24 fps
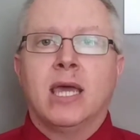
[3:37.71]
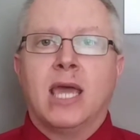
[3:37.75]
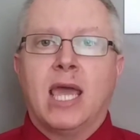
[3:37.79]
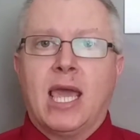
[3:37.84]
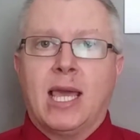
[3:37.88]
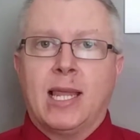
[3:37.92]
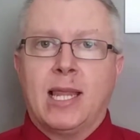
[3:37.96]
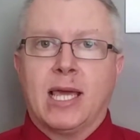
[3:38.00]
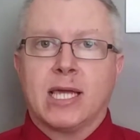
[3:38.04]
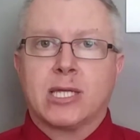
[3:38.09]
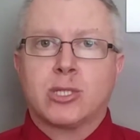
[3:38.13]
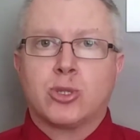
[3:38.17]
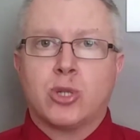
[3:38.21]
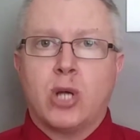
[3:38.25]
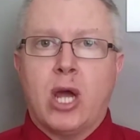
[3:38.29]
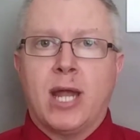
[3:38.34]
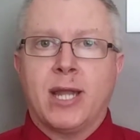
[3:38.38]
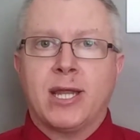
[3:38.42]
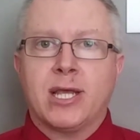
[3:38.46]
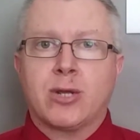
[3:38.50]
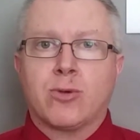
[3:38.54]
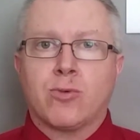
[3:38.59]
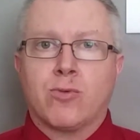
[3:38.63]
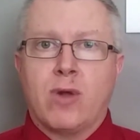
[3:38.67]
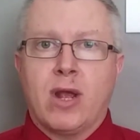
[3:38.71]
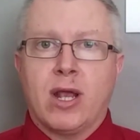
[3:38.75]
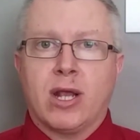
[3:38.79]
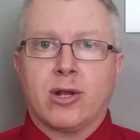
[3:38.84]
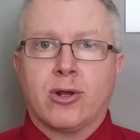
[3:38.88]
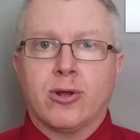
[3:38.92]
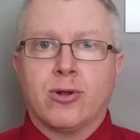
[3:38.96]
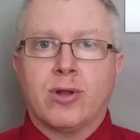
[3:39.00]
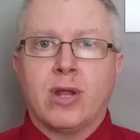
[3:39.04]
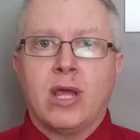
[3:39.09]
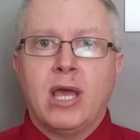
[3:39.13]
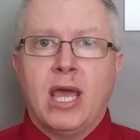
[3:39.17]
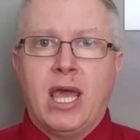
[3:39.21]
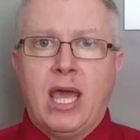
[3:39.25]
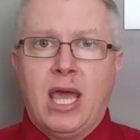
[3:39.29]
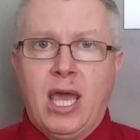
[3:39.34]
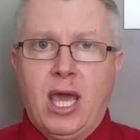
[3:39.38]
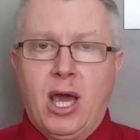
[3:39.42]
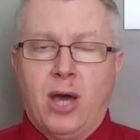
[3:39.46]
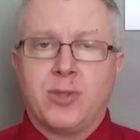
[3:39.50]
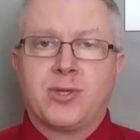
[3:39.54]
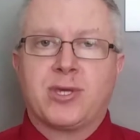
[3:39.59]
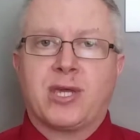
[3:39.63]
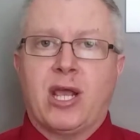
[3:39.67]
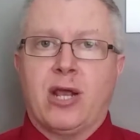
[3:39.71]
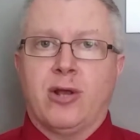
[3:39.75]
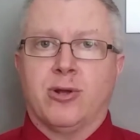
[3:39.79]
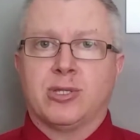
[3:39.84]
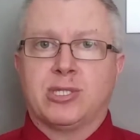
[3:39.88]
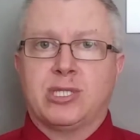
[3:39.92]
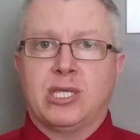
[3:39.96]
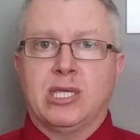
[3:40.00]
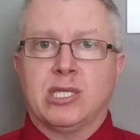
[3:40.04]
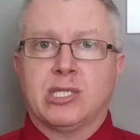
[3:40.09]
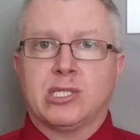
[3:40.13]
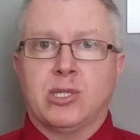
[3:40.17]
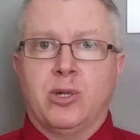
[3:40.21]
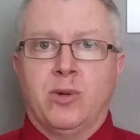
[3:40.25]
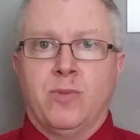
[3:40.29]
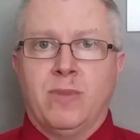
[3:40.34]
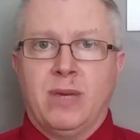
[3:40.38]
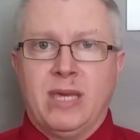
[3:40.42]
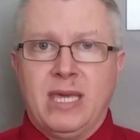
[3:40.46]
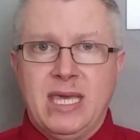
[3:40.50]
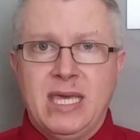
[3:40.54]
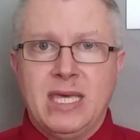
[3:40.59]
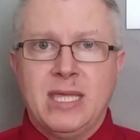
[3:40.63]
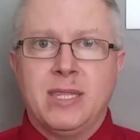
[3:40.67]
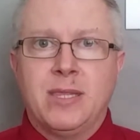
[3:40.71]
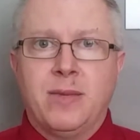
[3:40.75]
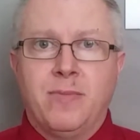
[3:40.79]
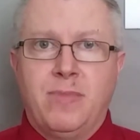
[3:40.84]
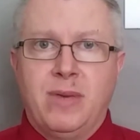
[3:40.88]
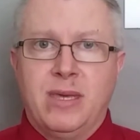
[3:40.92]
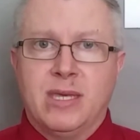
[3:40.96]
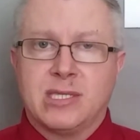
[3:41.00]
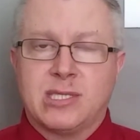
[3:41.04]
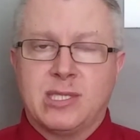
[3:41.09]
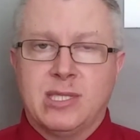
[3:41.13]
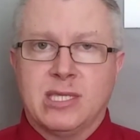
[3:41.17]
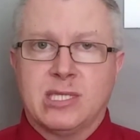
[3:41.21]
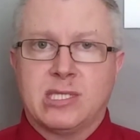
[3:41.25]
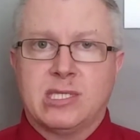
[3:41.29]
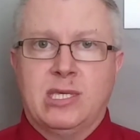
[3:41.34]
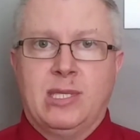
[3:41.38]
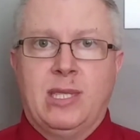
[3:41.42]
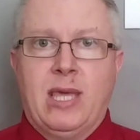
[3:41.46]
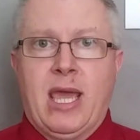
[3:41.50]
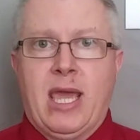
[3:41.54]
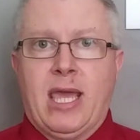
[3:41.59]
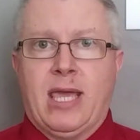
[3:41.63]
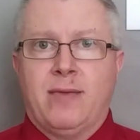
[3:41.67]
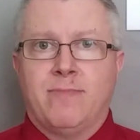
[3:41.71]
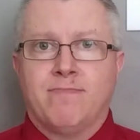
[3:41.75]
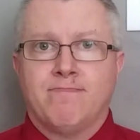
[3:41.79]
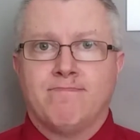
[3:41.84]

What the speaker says: electronic record healthcare system in the business today.